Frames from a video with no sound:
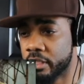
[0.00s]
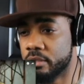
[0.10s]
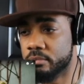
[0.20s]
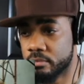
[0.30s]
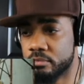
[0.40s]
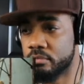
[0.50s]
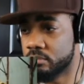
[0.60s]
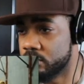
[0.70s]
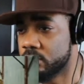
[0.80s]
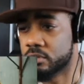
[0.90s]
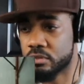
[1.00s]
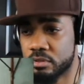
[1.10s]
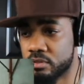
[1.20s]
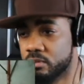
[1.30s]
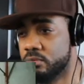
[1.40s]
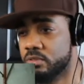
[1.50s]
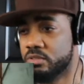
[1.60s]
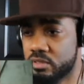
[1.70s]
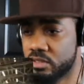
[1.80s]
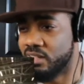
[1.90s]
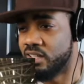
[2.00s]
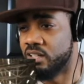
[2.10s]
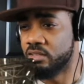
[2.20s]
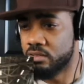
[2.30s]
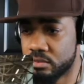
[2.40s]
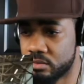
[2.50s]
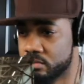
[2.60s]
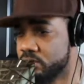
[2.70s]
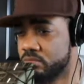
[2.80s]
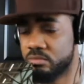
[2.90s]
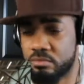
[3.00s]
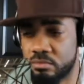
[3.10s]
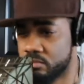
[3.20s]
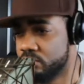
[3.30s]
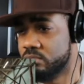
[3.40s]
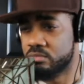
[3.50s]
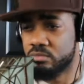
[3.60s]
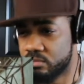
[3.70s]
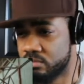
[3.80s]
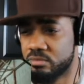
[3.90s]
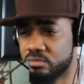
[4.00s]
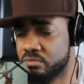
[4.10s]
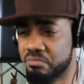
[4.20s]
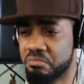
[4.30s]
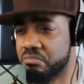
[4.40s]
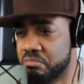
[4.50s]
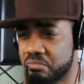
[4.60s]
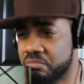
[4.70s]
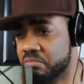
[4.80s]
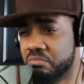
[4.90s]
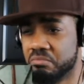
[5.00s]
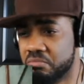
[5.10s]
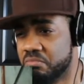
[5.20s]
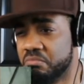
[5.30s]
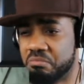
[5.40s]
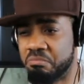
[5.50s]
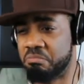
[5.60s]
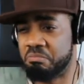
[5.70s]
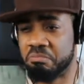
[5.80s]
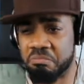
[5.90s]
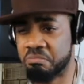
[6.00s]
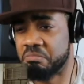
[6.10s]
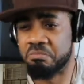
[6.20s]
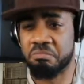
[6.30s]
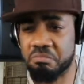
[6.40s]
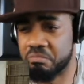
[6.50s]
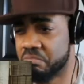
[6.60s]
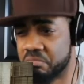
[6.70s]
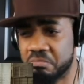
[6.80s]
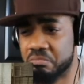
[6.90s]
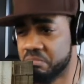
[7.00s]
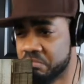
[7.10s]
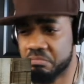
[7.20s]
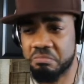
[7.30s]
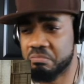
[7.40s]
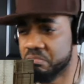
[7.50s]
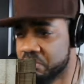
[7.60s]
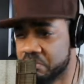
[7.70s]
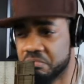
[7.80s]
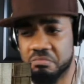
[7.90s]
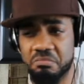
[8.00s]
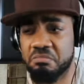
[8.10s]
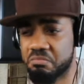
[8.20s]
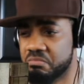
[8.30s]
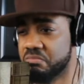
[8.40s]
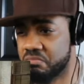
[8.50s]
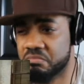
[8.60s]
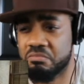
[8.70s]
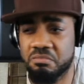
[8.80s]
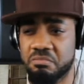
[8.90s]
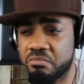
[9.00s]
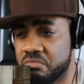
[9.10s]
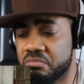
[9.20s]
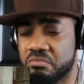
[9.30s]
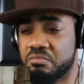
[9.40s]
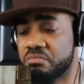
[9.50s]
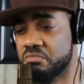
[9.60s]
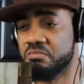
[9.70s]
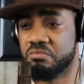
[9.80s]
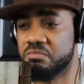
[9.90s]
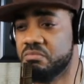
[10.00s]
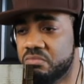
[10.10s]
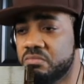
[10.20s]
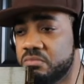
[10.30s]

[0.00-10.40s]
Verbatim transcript: Yep. I remember getting sick wasn't shit. Now we panic when we cough, sneeze, or feel like we got any type of sinus. What we do now. Only option is to pray. If you don't want to be 6 feet under, stay 6 away.